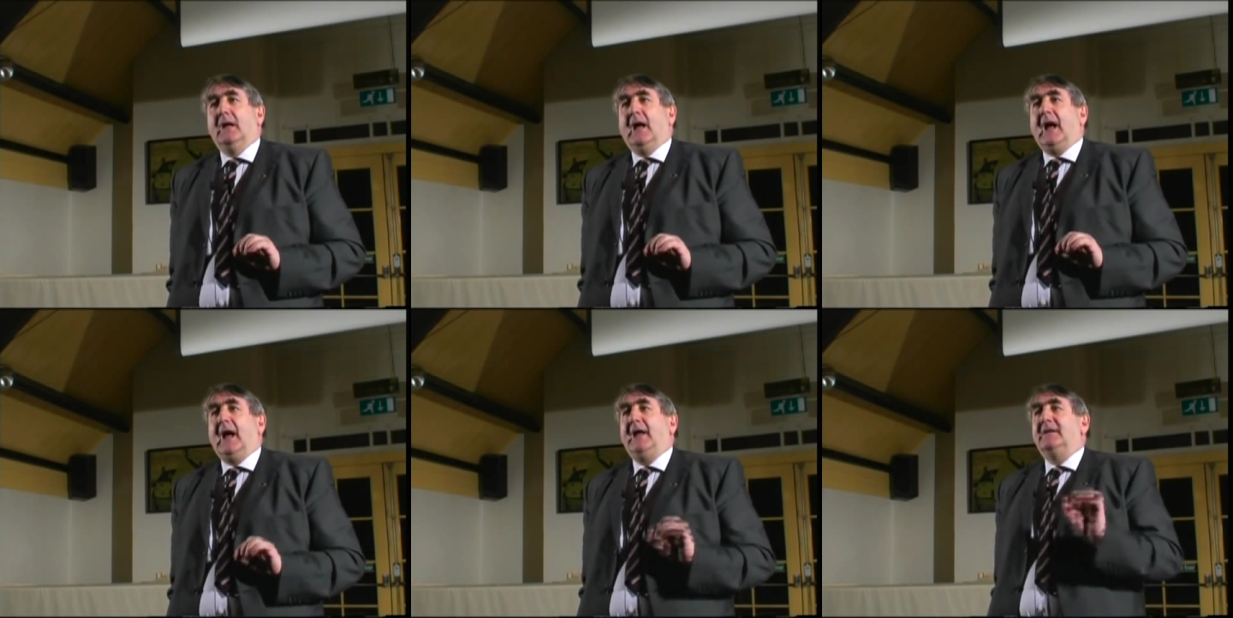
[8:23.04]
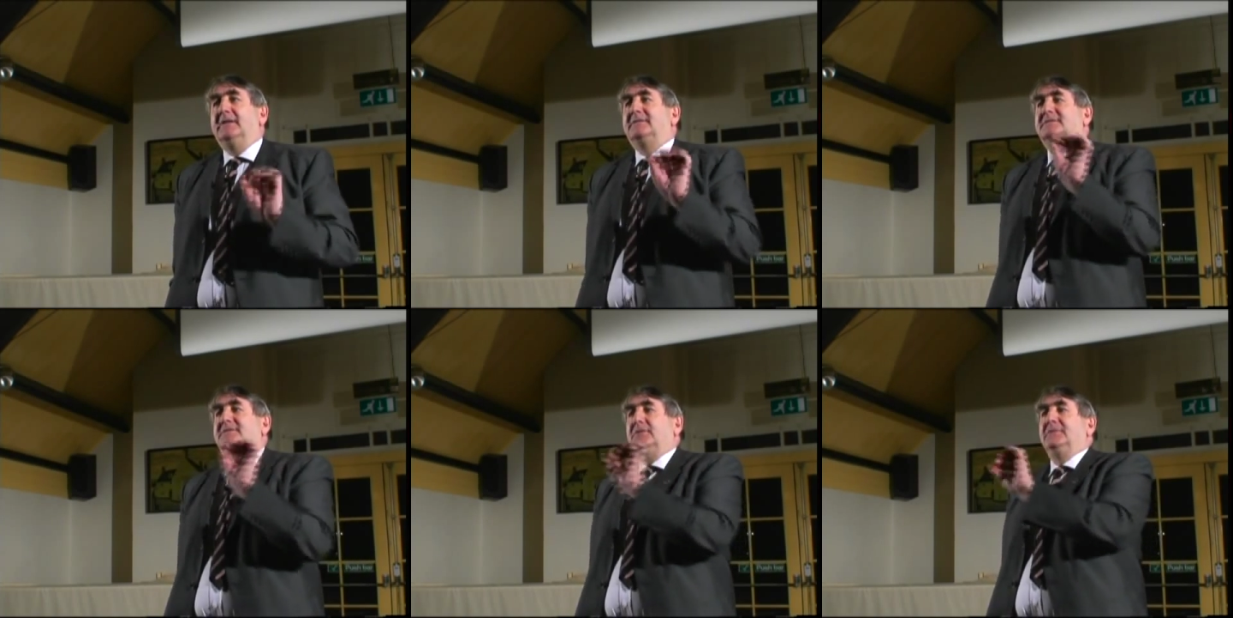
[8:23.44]

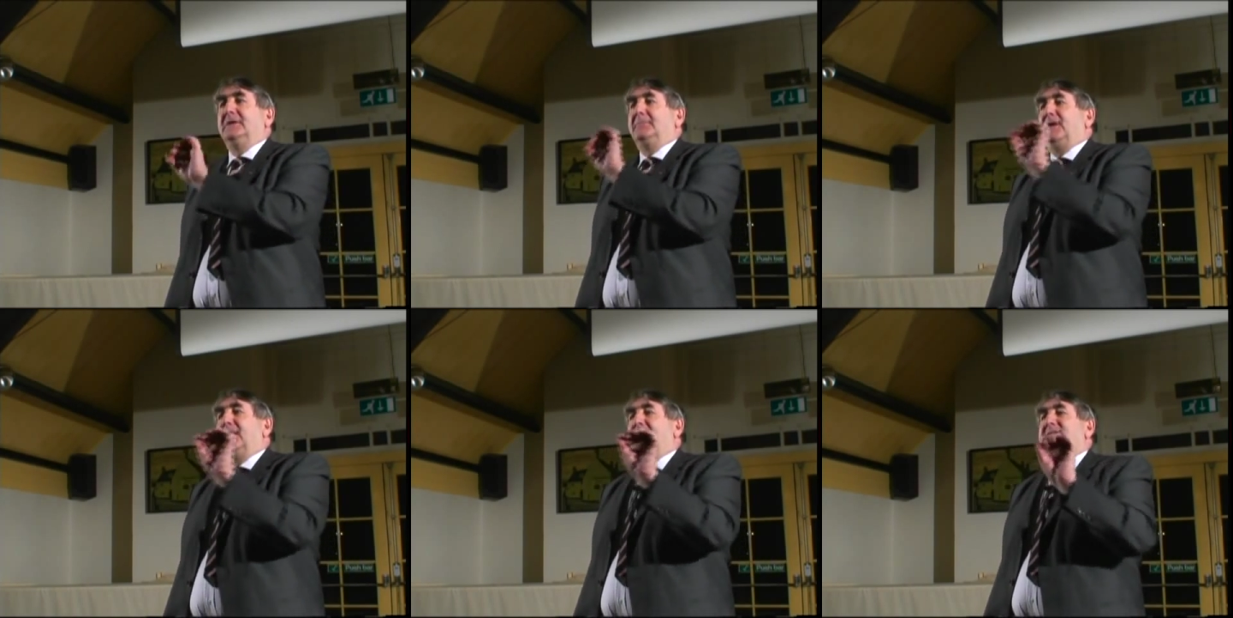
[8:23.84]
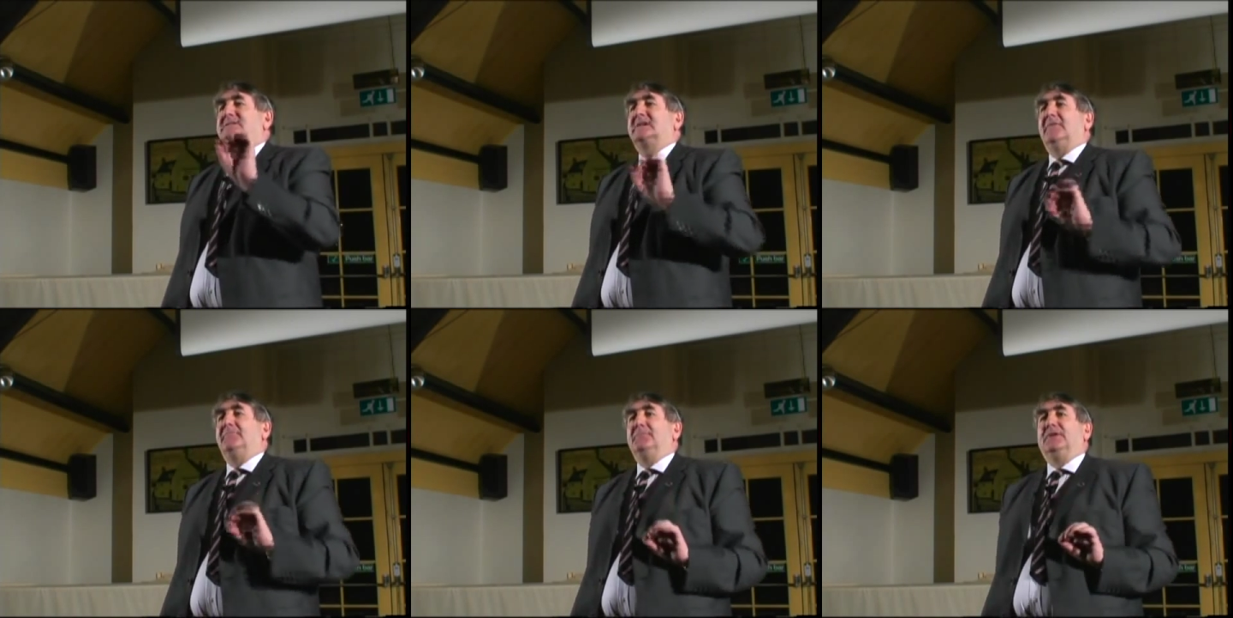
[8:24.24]
and Tony Blair's
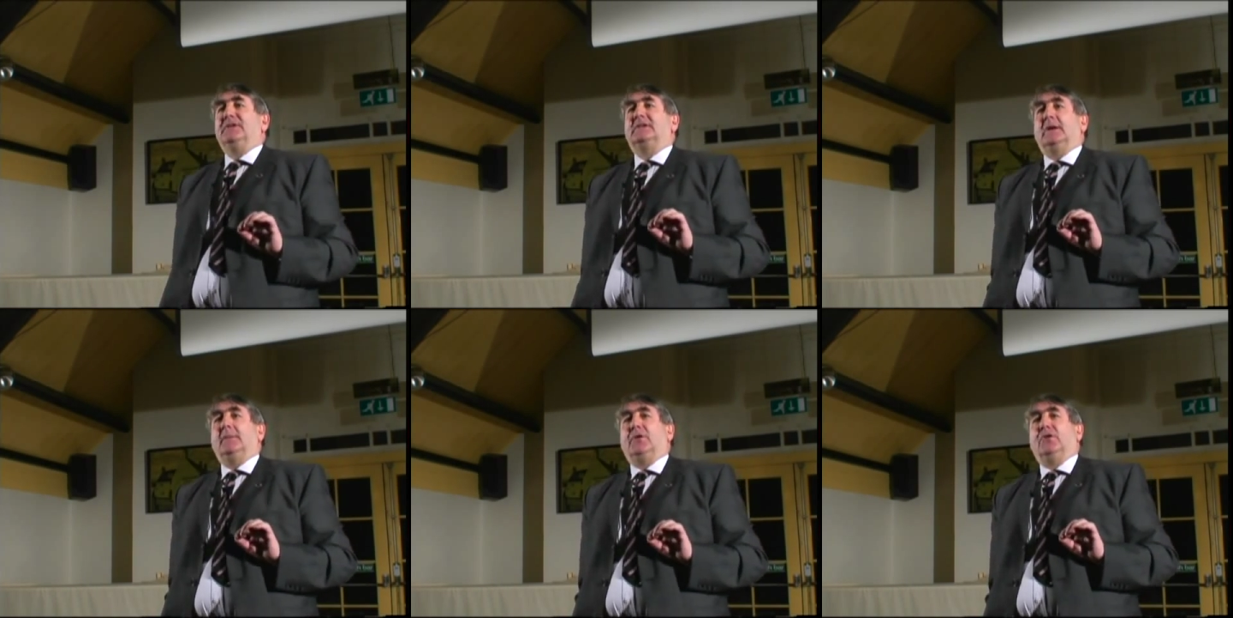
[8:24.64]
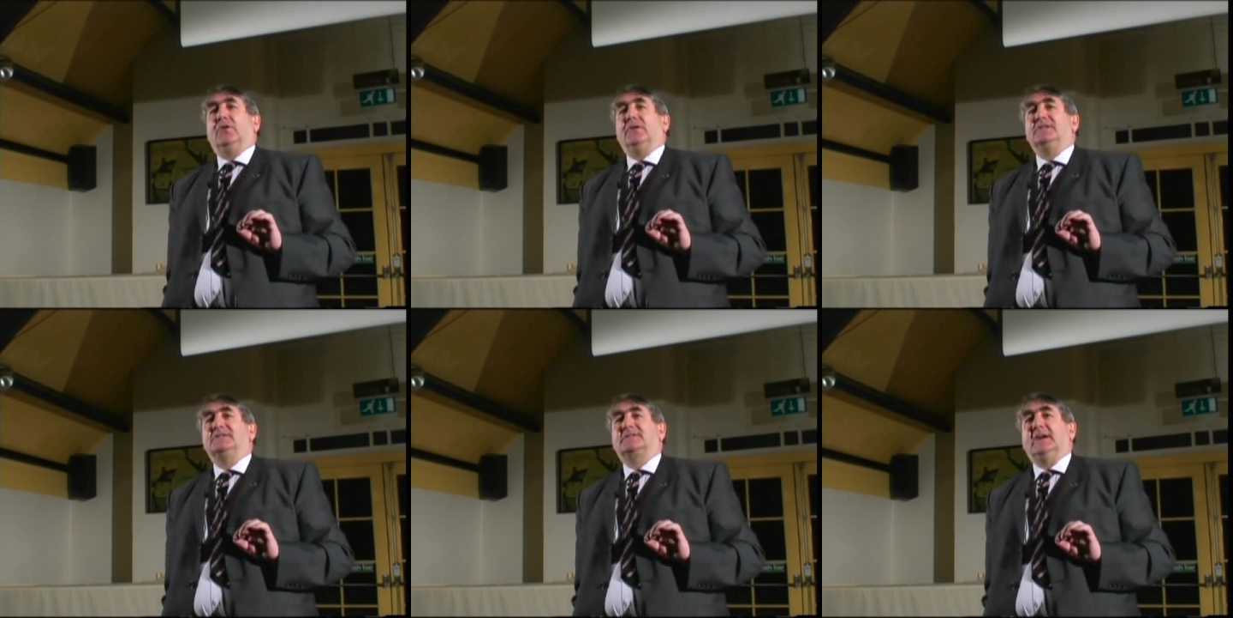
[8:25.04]
government come
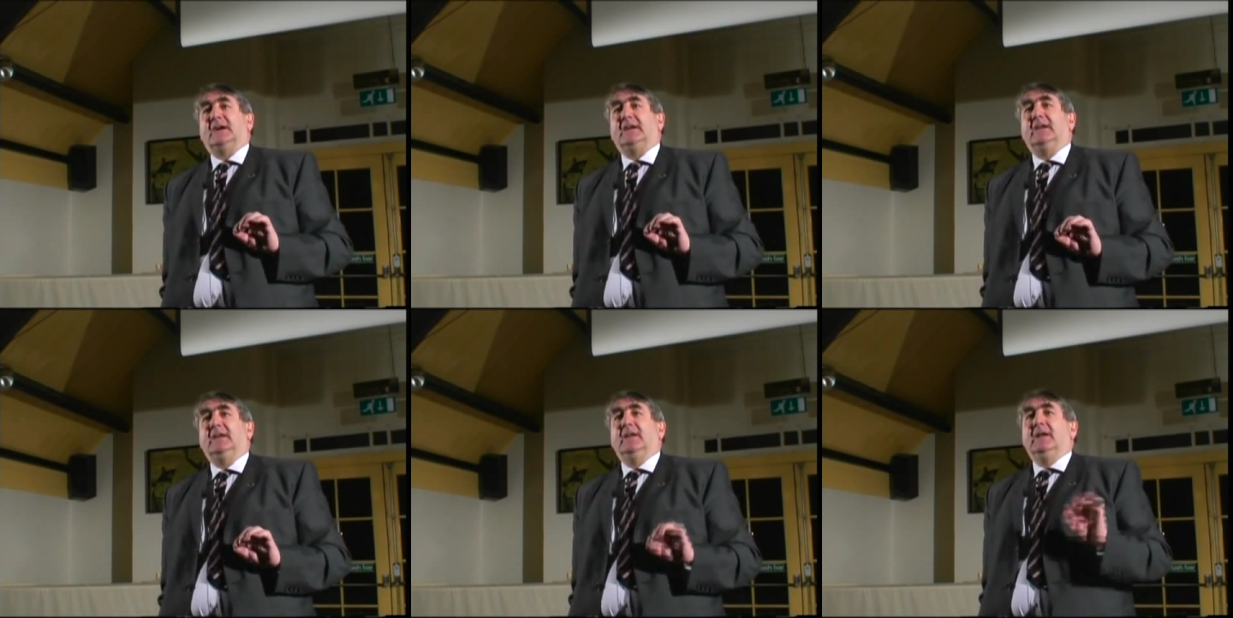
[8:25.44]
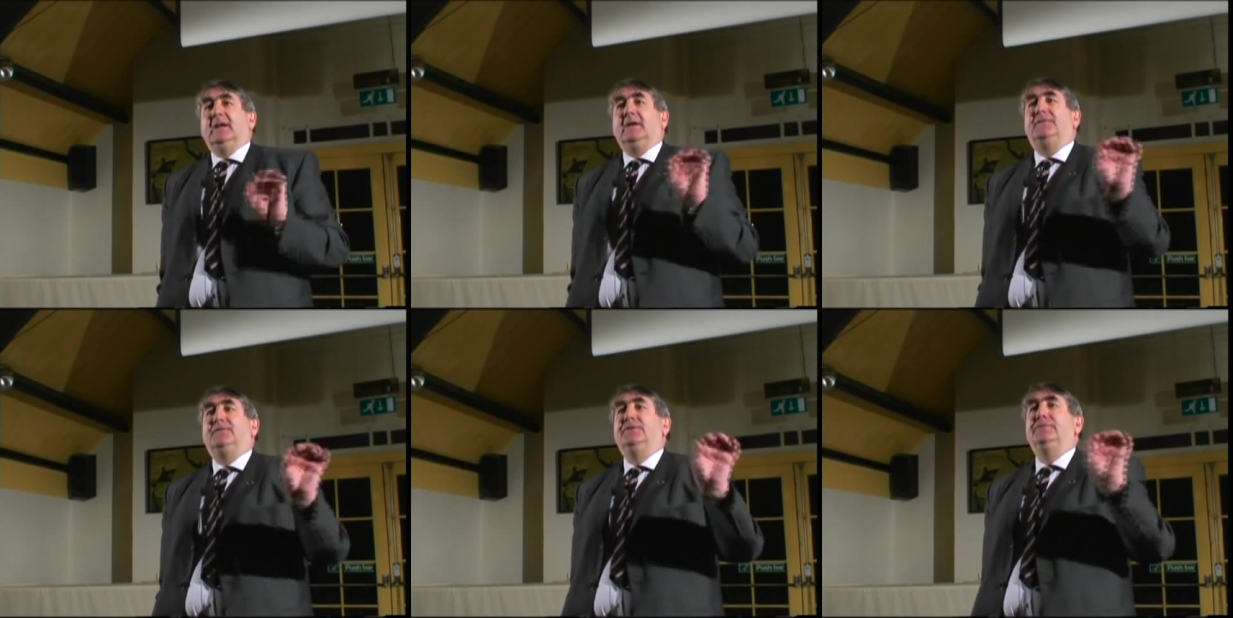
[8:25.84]
along and say,
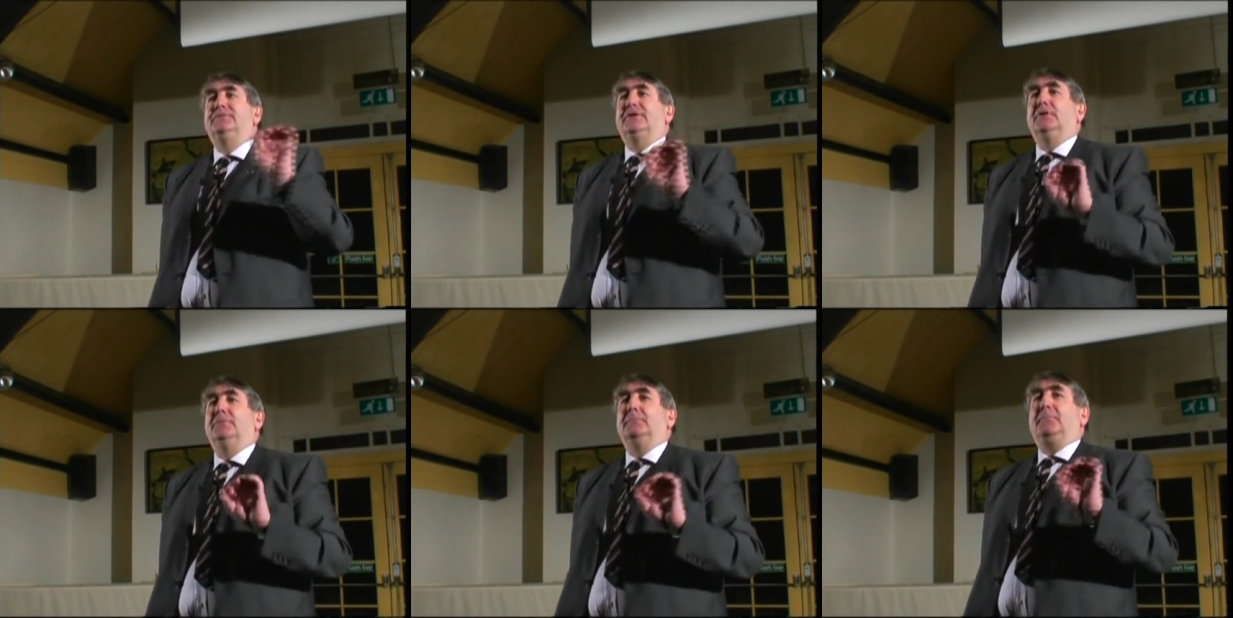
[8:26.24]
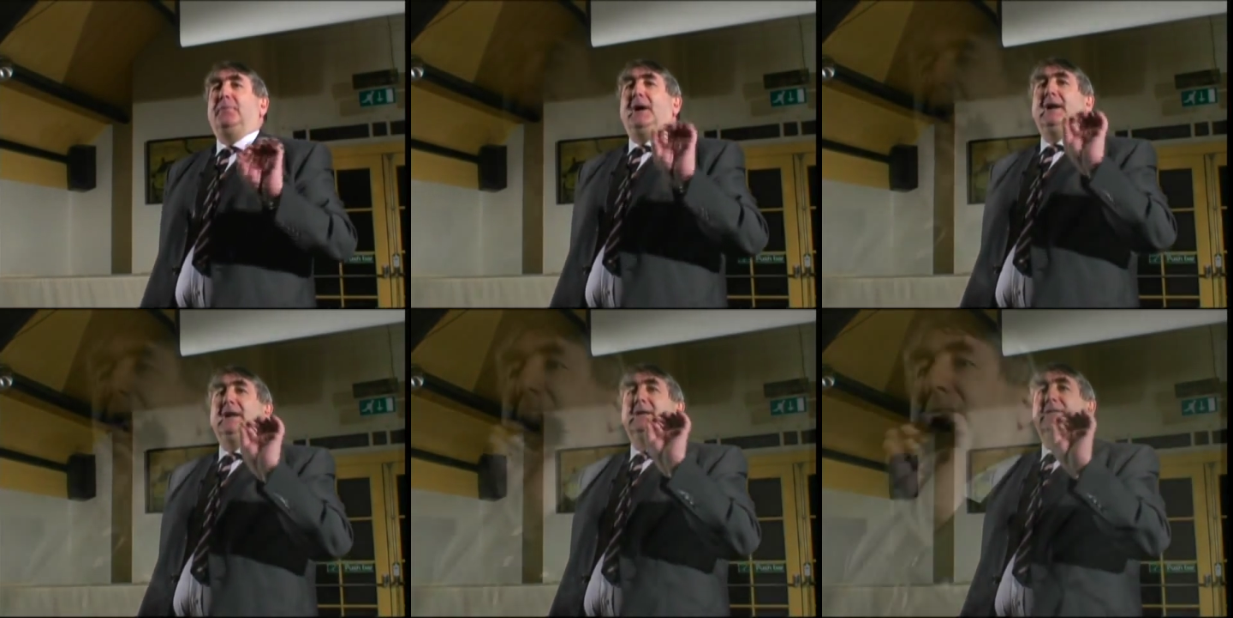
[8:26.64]
if you don't
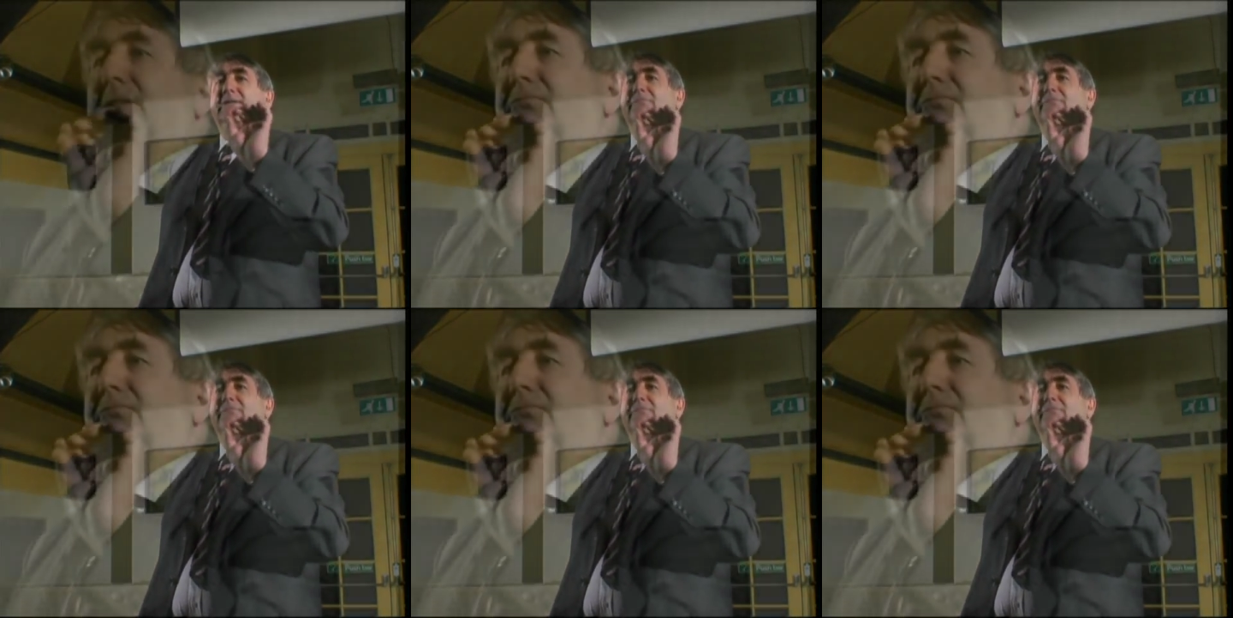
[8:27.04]
pay the